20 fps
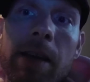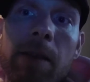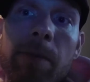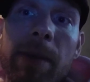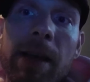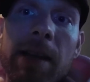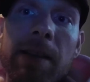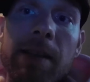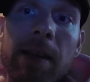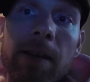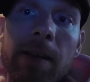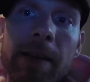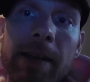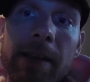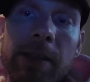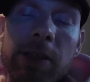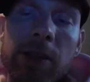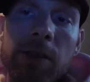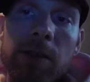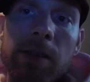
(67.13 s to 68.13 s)
humanitarian
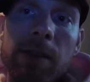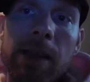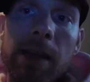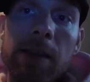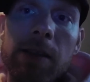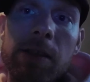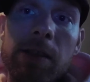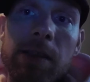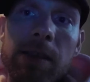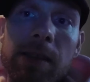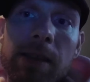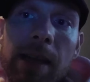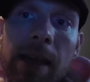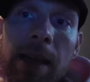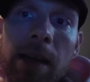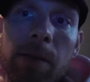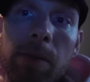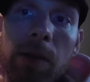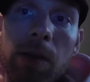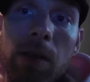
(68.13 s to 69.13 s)
issues that are
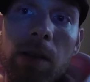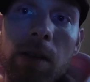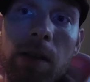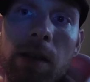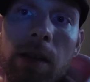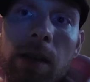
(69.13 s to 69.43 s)
sustainable,